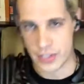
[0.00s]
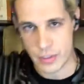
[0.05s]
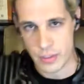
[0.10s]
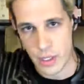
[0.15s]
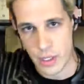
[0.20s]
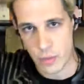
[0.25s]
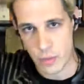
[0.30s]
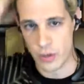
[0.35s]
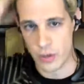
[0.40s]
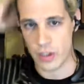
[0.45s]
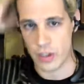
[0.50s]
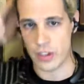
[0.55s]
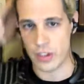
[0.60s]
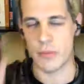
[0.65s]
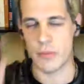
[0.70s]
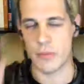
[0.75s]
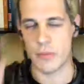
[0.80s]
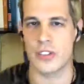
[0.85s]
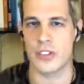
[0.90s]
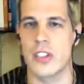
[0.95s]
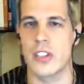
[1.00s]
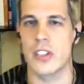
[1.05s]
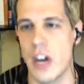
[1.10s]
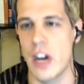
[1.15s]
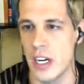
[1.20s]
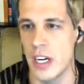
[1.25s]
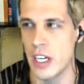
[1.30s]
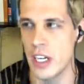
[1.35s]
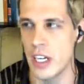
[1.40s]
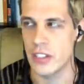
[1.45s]
to my word. I'm not a
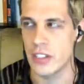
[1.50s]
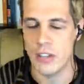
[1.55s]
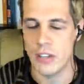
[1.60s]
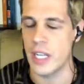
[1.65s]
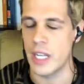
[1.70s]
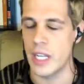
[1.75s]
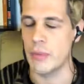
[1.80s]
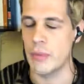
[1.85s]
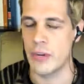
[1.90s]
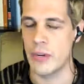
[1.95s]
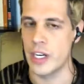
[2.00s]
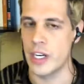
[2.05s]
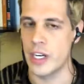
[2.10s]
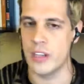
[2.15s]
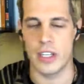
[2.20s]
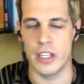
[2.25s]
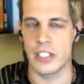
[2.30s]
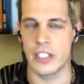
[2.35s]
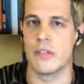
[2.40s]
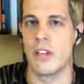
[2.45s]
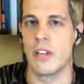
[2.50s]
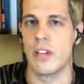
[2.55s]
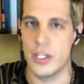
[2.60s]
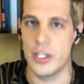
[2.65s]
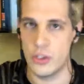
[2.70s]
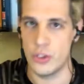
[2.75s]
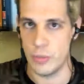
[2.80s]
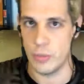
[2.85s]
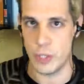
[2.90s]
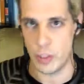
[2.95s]
liar. I don't lie in print. I don't lie
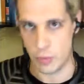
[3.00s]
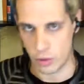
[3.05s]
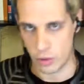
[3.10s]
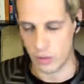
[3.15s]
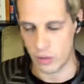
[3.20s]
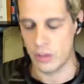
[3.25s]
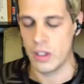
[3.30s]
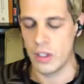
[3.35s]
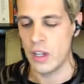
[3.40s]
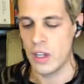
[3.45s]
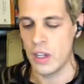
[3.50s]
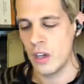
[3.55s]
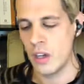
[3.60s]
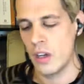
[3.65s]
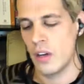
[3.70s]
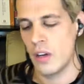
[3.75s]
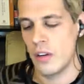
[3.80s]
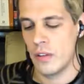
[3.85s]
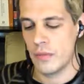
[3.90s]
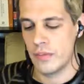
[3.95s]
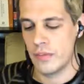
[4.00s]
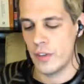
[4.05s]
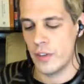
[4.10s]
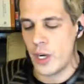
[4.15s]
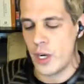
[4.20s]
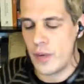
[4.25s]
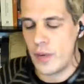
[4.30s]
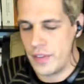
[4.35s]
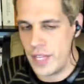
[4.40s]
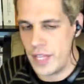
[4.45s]
to people. Very
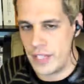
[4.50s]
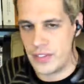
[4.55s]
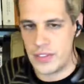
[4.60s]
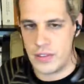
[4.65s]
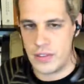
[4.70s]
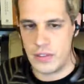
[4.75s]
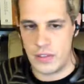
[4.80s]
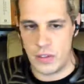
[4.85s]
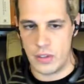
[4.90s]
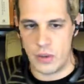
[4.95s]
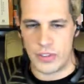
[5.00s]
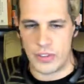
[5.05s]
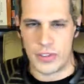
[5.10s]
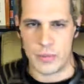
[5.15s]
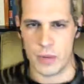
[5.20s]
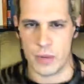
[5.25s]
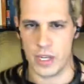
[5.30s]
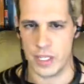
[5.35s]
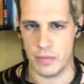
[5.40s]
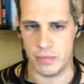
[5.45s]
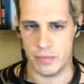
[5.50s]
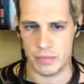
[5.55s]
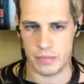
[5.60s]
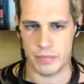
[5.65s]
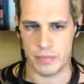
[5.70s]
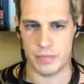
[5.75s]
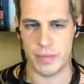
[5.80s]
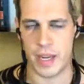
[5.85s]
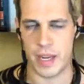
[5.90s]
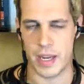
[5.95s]
often that's not to my
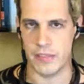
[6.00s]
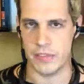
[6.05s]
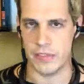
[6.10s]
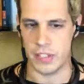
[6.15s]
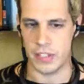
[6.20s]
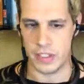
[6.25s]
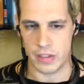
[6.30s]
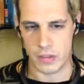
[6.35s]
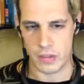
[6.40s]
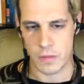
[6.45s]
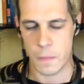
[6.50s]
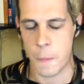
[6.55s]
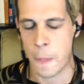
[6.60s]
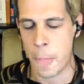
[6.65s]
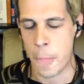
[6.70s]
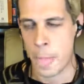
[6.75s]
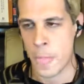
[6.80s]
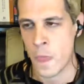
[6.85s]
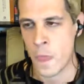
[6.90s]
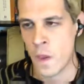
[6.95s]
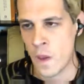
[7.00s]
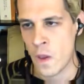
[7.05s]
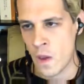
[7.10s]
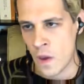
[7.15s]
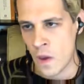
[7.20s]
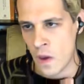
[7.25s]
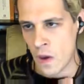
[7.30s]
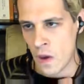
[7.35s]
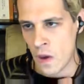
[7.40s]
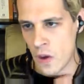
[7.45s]
benefit.
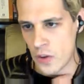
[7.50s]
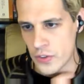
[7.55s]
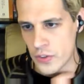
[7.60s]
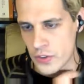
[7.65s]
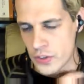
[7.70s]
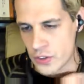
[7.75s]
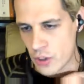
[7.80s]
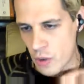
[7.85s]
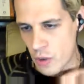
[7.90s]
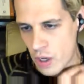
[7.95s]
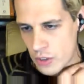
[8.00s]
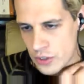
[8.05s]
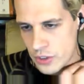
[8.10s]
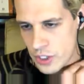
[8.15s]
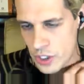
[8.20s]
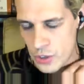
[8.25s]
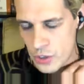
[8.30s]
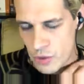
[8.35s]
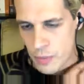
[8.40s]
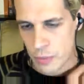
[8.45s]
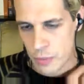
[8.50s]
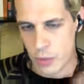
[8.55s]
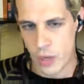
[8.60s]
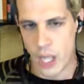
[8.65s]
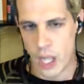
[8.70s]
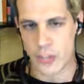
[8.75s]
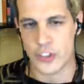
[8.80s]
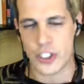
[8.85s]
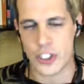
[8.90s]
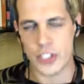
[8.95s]
So I'll
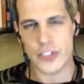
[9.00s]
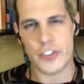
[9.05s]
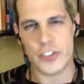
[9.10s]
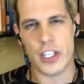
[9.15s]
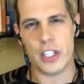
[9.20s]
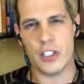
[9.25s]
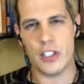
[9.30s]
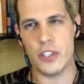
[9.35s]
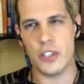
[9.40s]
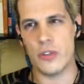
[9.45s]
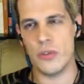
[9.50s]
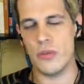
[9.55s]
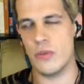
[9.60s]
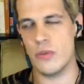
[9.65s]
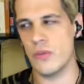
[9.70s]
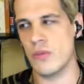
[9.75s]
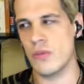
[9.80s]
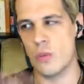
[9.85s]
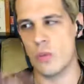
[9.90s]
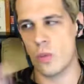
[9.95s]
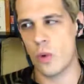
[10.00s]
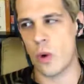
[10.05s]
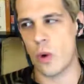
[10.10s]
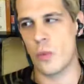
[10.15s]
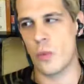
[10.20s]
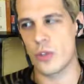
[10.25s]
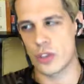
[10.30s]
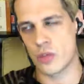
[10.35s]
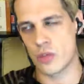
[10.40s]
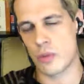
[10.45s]
just tell you what
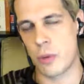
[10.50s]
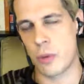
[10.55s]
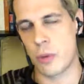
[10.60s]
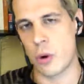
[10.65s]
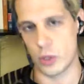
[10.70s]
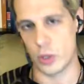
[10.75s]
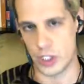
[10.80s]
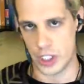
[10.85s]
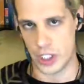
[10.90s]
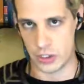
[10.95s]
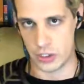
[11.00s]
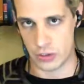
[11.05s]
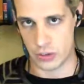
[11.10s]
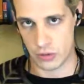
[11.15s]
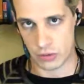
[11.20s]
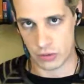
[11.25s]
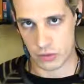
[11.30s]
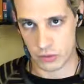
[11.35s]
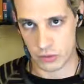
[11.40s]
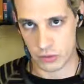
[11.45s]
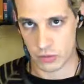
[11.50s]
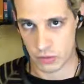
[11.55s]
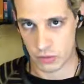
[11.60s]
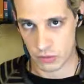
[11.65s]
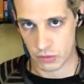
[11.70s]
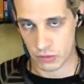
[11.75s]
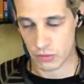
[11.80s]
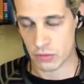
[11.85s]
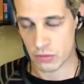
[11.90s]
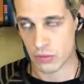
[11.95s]
was reported
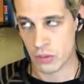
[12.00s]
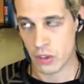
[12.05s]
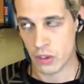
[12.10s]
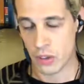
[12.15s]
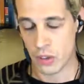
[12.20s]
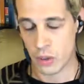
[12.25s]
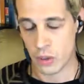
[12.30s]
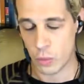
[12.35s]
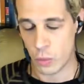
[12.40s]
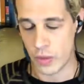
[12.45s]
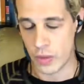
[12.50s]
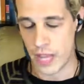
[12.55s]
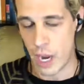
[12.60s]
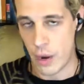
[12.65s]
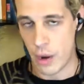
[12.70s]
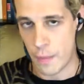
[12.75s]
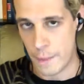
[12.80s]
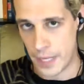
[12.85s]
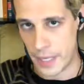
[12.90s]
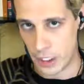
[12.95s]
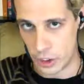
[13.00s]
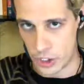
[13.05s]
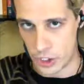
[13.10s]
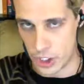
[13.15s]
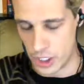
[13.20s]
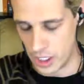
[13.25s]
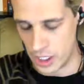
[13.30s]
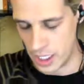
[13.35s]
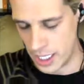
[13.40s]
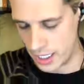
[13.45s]
without
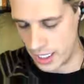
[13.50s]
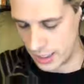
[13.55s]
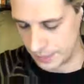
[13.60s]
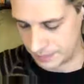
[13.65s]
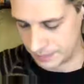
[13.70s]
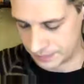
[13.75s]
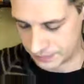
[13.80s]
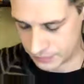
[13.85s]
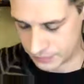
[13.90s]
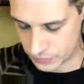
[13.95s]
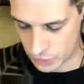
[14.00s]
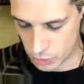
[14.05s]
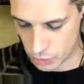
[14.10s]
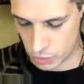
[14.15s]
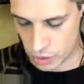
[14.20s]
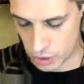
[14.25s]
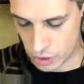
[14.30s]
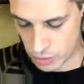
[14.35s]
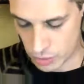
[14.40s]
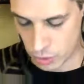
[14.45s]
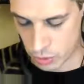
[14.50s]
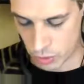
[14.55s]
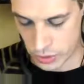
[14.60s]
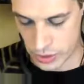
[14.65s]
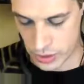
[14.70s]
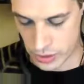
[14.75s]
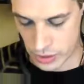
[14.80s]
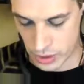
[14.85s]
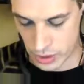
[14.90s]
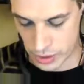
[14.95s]
embellishing it any. It was
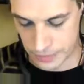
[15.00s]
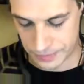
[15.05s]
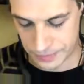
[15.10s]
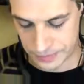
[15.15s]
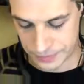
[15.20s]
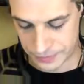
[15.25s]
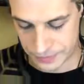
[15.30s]
reported that